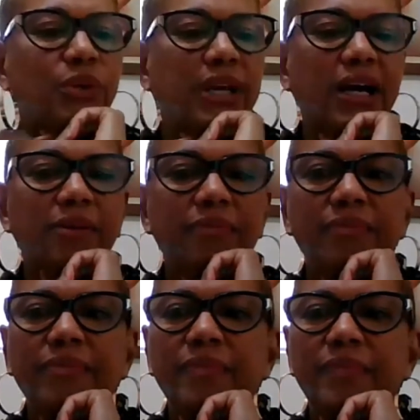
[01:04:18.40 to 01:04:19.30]
Because he
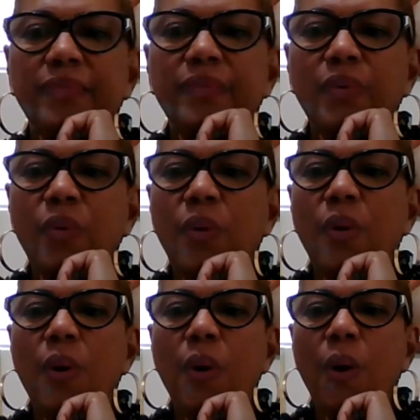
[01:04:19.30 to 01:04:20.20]
knows the
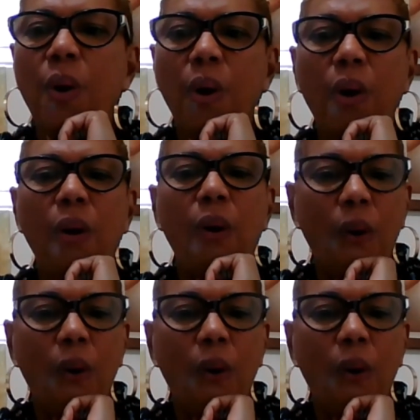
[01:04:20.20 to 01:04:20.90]
step, he knows the way